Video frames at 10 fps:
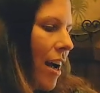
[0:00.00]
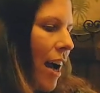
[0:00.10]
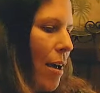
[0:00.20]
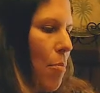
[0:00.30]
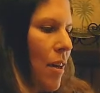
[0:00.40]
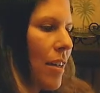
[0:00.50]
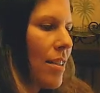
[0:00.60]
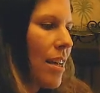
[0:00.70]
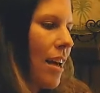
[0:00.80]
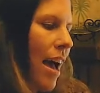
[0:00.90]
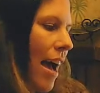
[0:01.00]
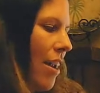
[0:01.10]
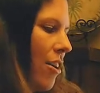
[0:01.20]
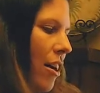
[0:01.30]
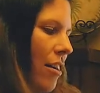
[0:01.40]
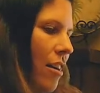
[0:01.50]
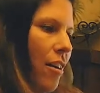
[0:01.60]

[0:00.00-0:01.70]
I picked add-on